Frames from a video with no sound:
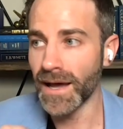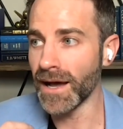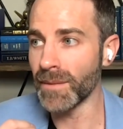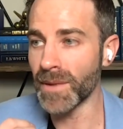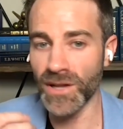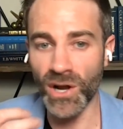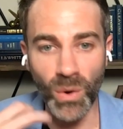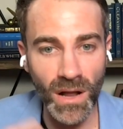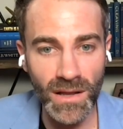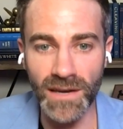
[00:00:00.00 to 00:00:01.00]
and the
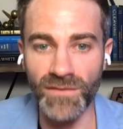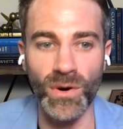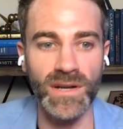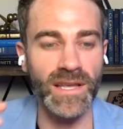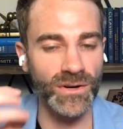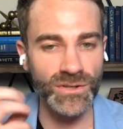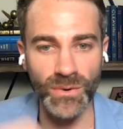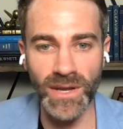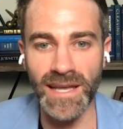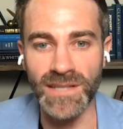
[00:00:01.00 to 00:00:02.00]
quality of work that you're
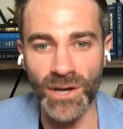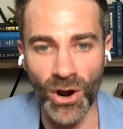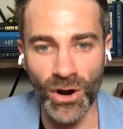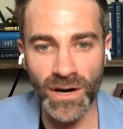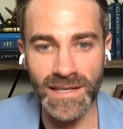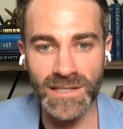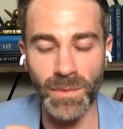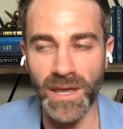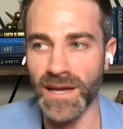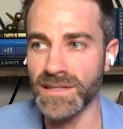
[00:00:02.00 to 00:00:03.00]
doing as an
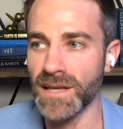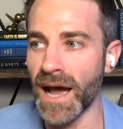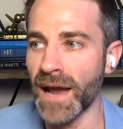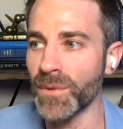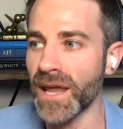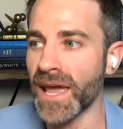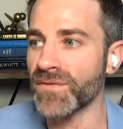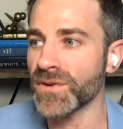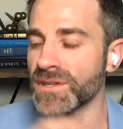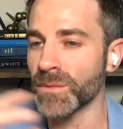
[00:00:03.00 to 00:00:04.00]
artist. Because I would hate
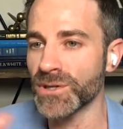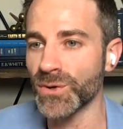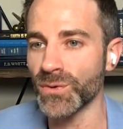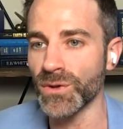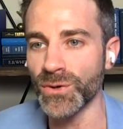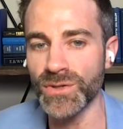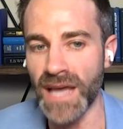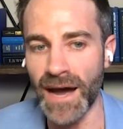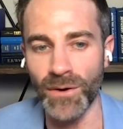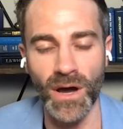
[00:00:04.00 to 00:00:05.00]
for someone to lose
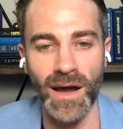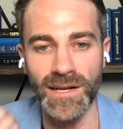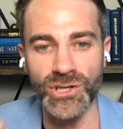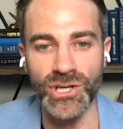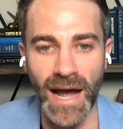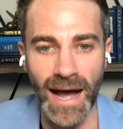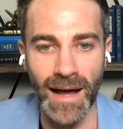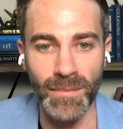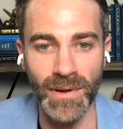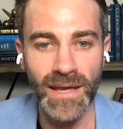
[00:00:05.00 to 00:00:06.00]
out on a
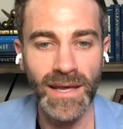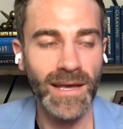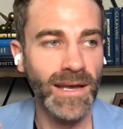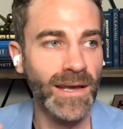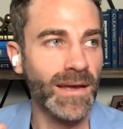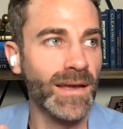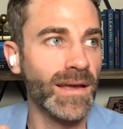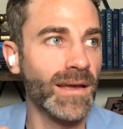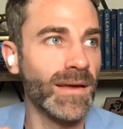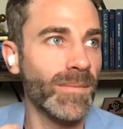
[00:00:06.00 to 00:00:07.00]
job
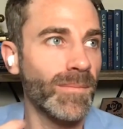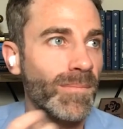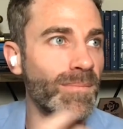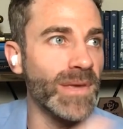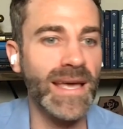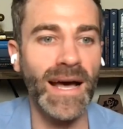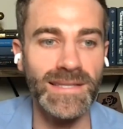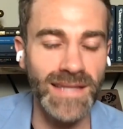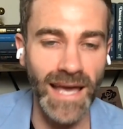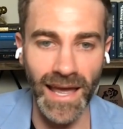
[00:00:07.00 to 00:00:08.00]

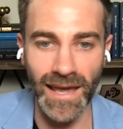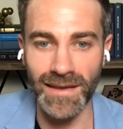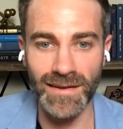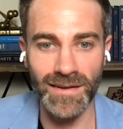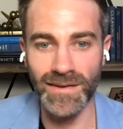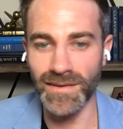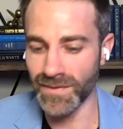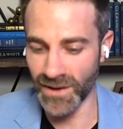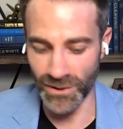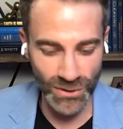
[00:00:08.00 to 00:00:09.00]
because
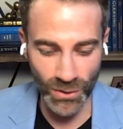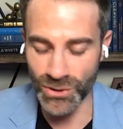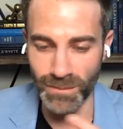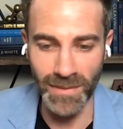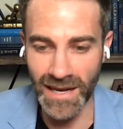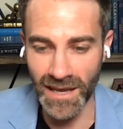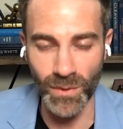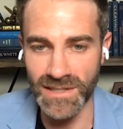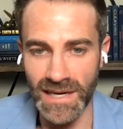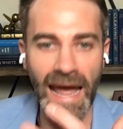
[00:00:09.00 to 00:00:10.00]
their social media
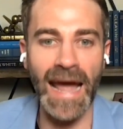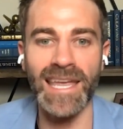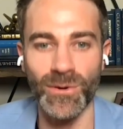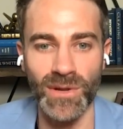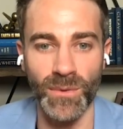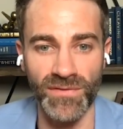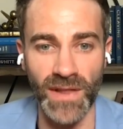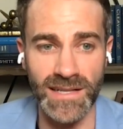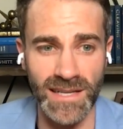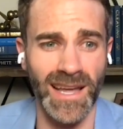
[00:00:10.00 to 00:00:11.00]
wasn't accurately
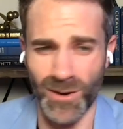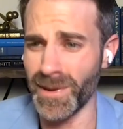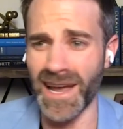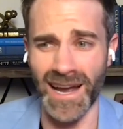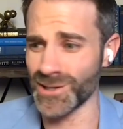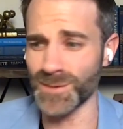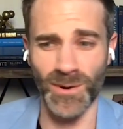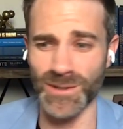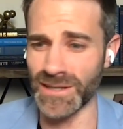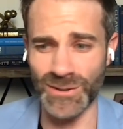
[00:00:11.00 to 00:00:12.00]
reflecting like, oh my gosh, this
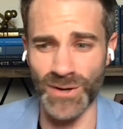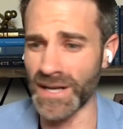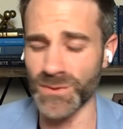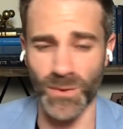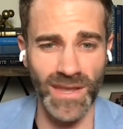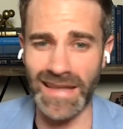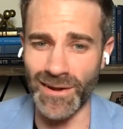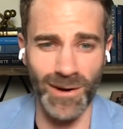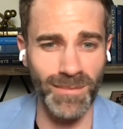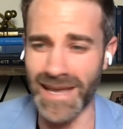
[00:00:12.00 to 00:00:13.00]
person is trustworthy and
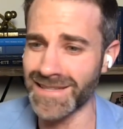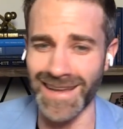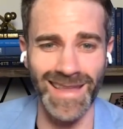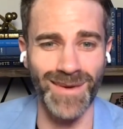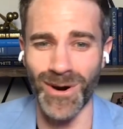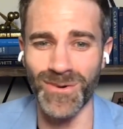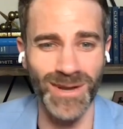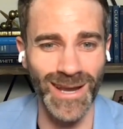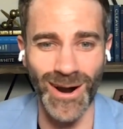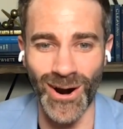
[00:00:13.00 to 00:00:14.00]
they're amazing and they work
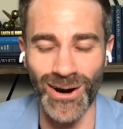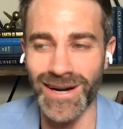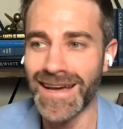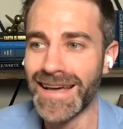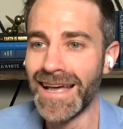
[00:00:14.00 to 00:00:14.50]
really hard.